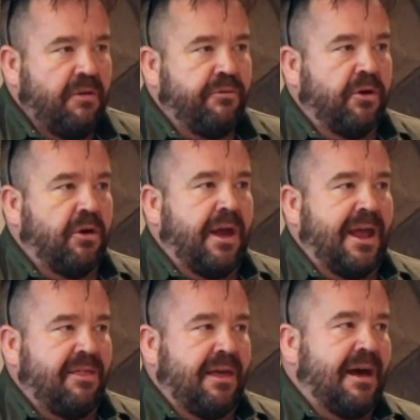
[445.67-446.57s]
for
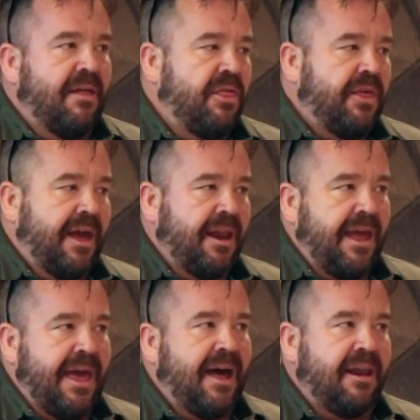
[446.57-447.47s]
anything other than
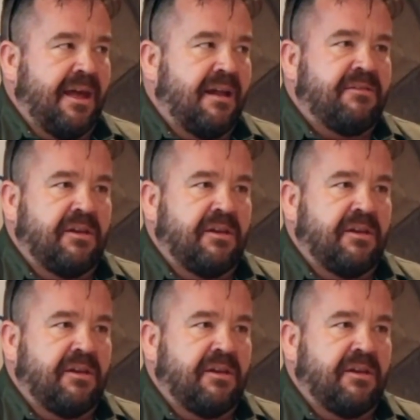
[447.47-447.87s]
out-and-out